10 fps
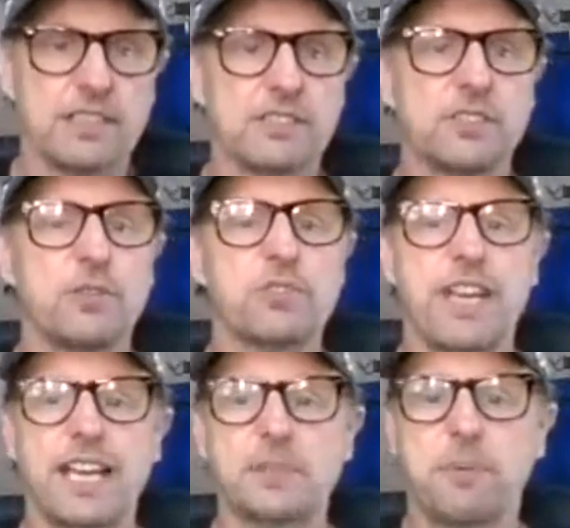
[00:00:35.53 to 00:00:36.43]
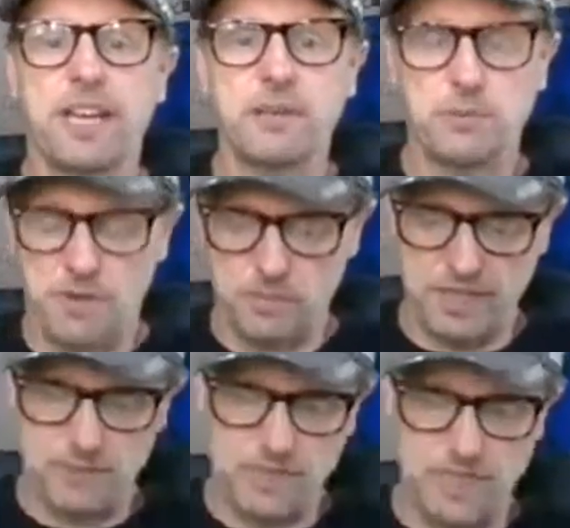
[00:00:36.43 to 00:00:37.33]
2 secs, peeps, while
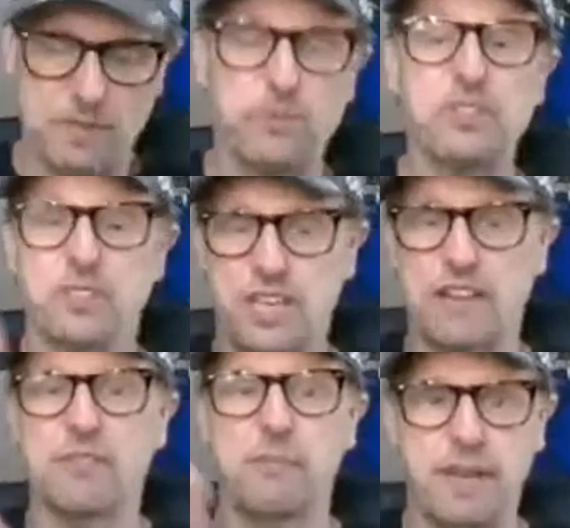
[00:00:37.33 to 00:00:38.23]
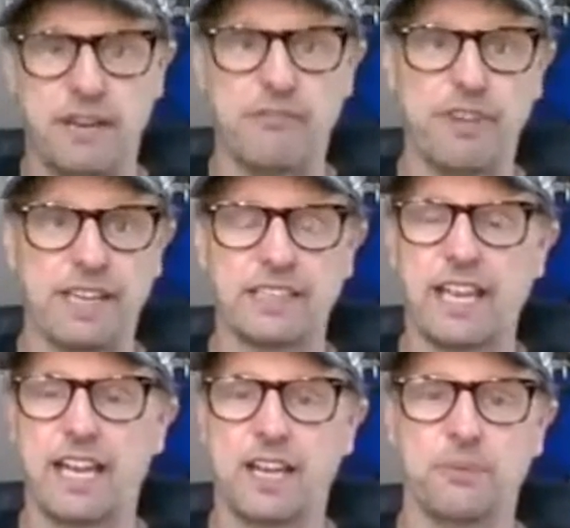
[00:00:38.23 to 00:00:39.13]
people come in. We should have a better thing
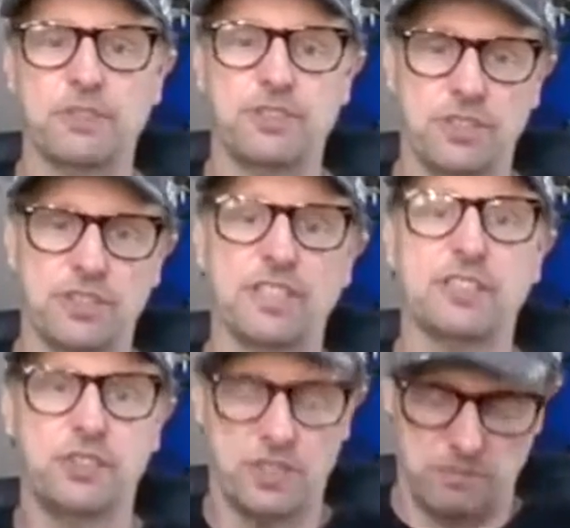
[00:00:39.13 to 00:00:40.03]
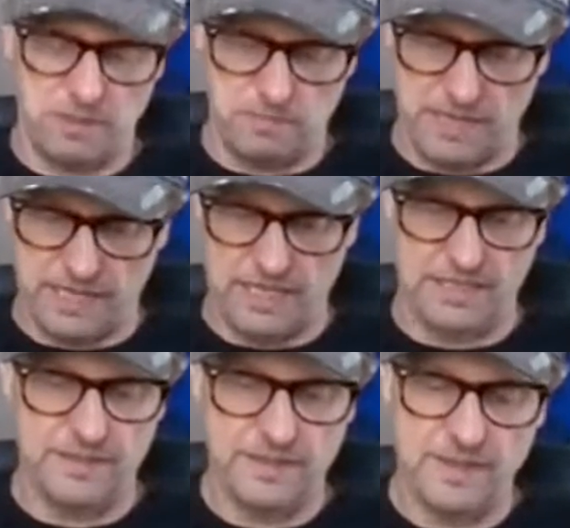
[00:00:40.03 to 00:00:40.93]
now. This should be
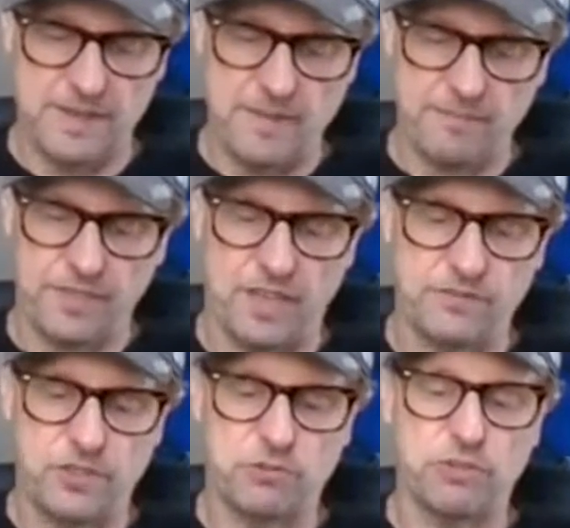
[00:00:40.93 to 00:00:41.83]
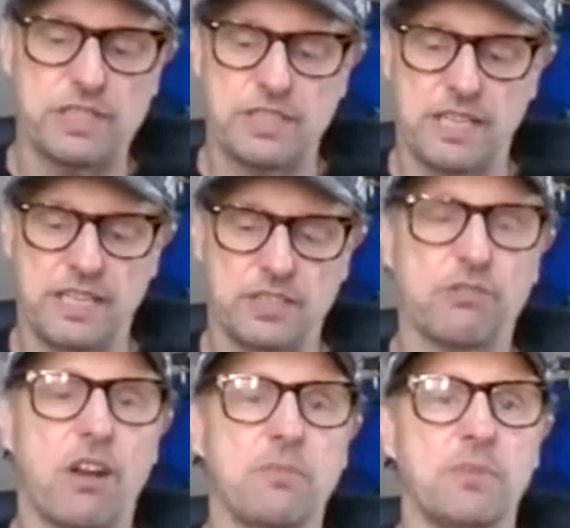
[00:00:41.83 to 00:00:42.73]
better. I've just reset this
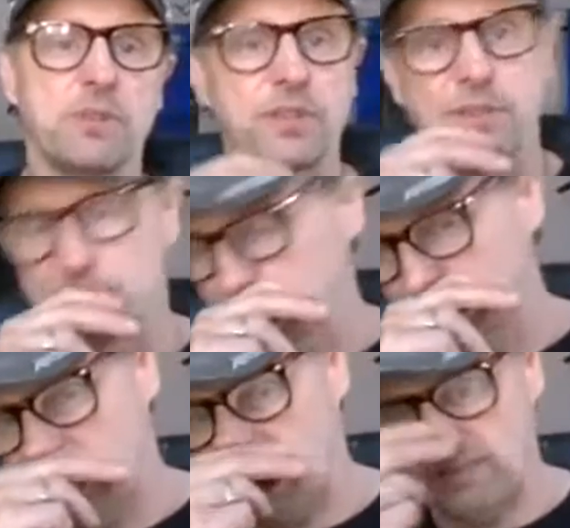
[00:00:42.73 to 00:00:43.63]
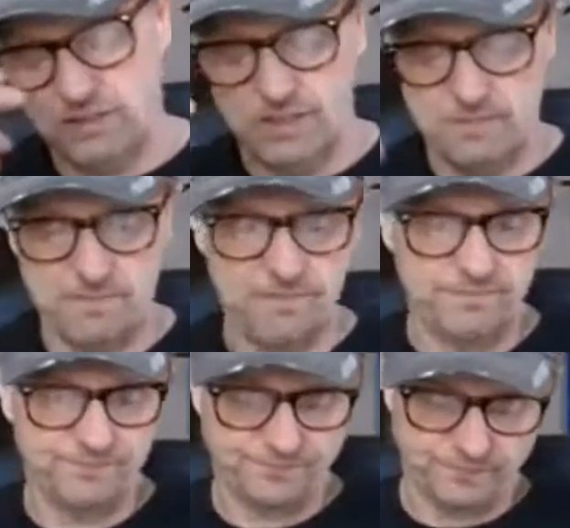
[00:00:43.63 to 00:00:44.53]
Chromebook. So
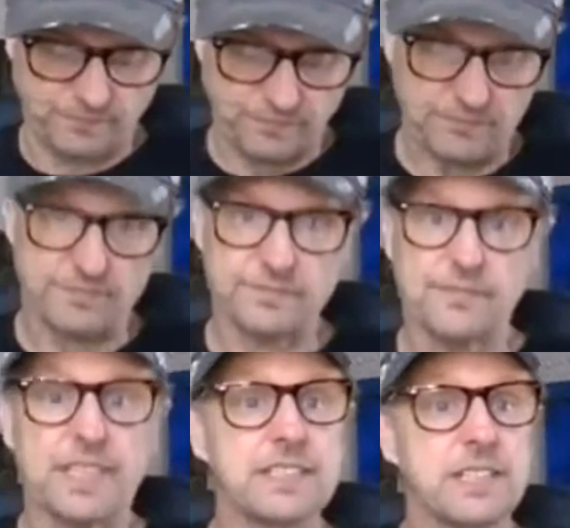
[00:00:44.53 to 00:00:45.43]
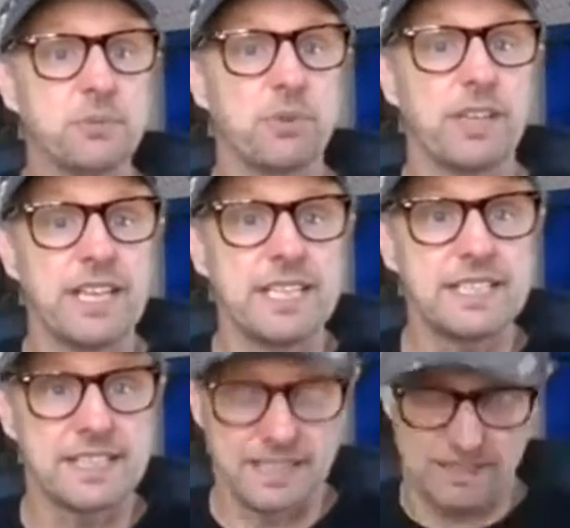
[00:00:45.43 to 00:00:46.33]
it is what it
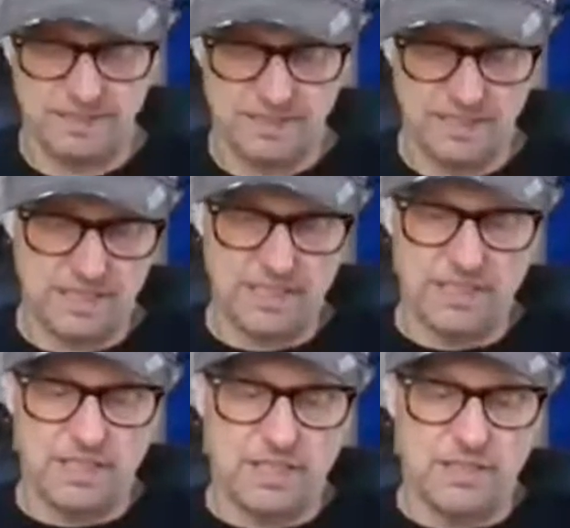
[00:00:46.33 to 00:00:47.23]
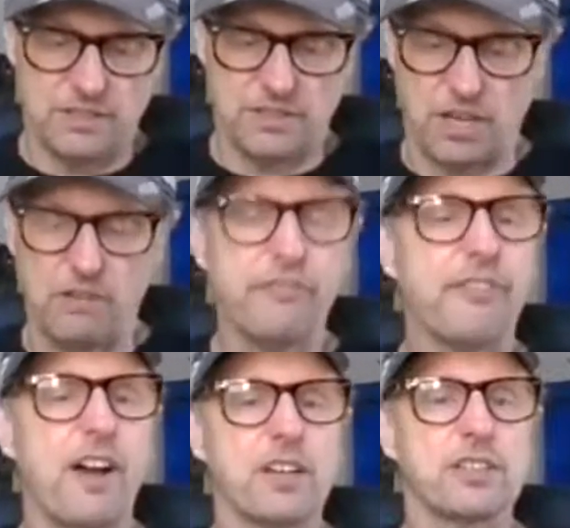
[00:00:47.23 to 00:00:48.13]
is. So
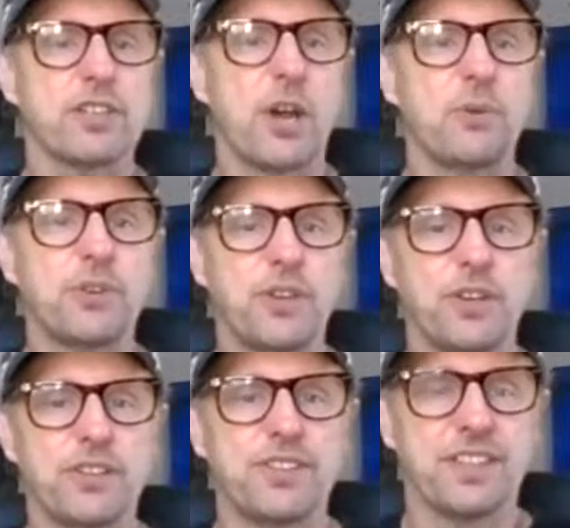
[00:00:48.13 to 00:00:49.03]
far, so good.